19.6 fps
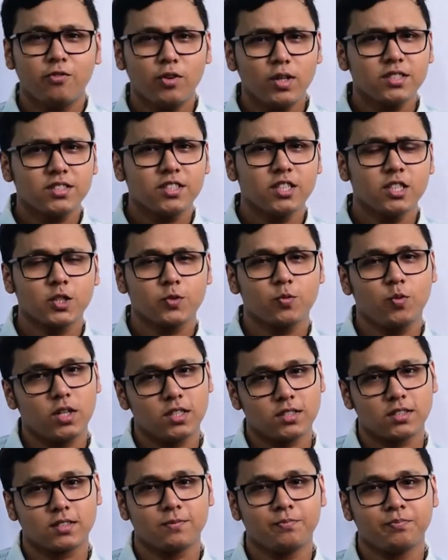First things
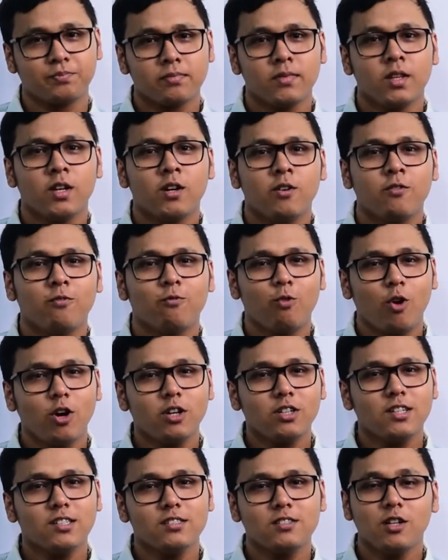first,
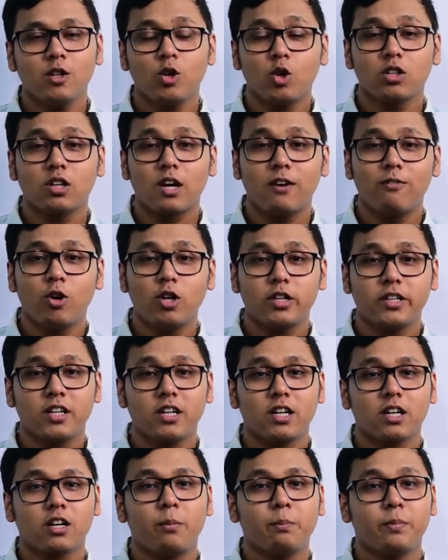what does the
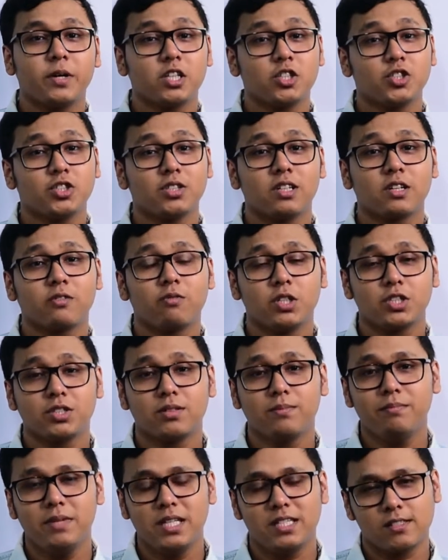Lotka-Volterra competition
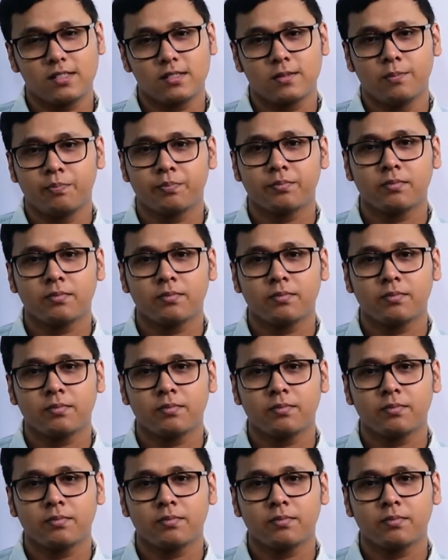equation means?